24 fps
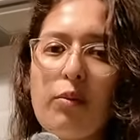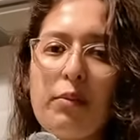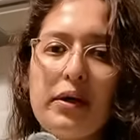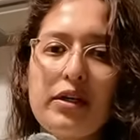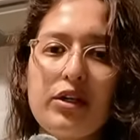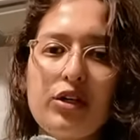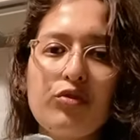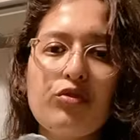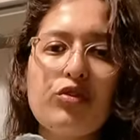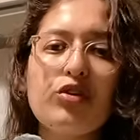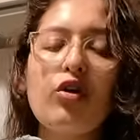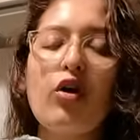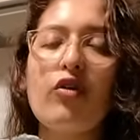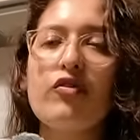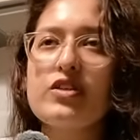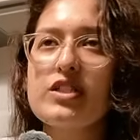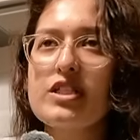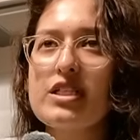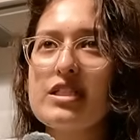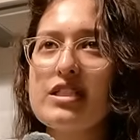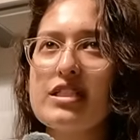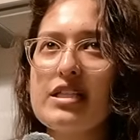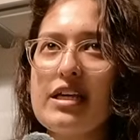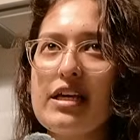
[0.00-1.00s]
but you would
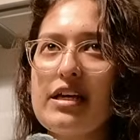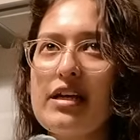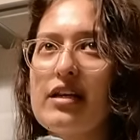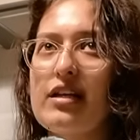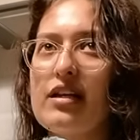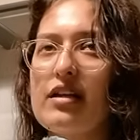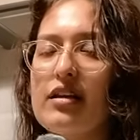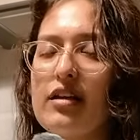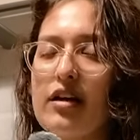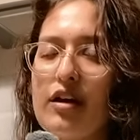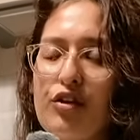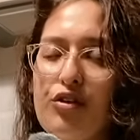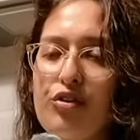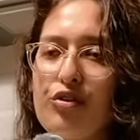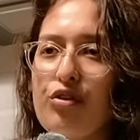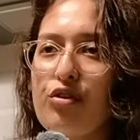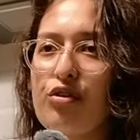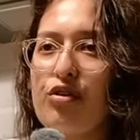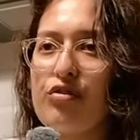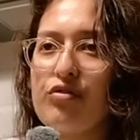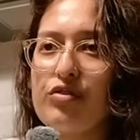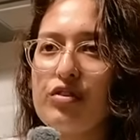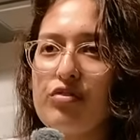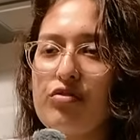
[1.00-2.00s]
obviously see it in the
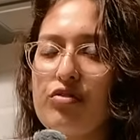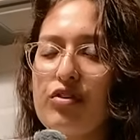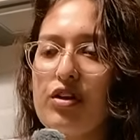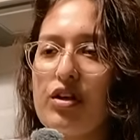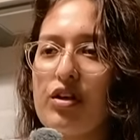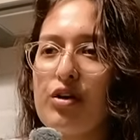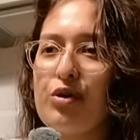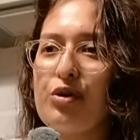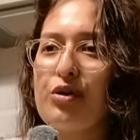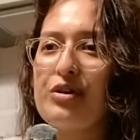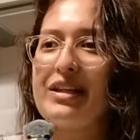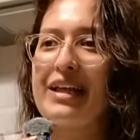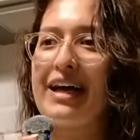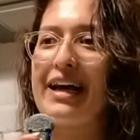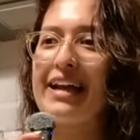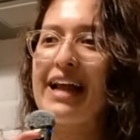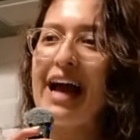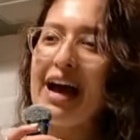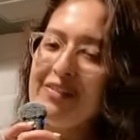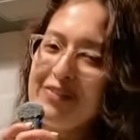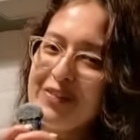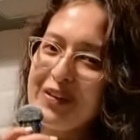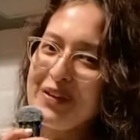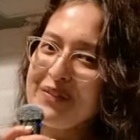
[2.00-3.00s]
intro of the video that
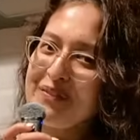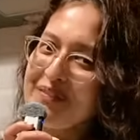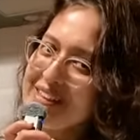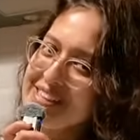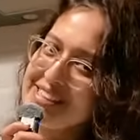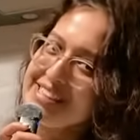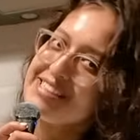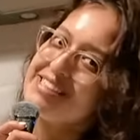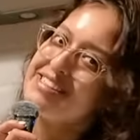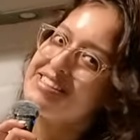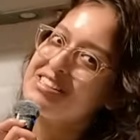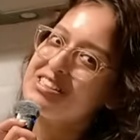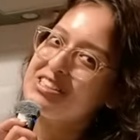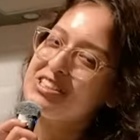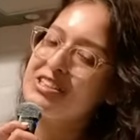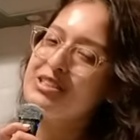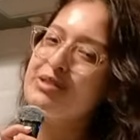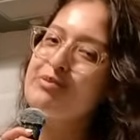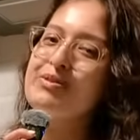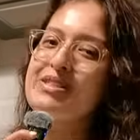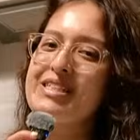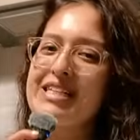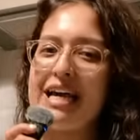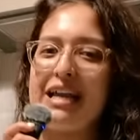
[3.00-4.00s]
I've got my
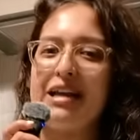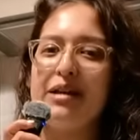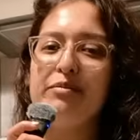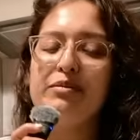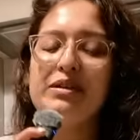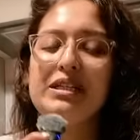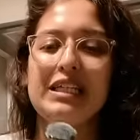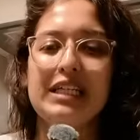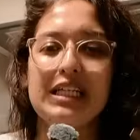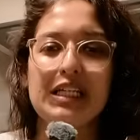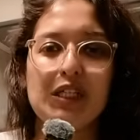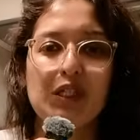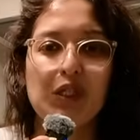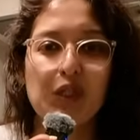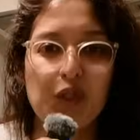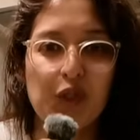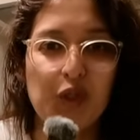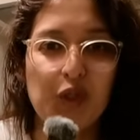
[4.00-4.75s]
citizenship ceremony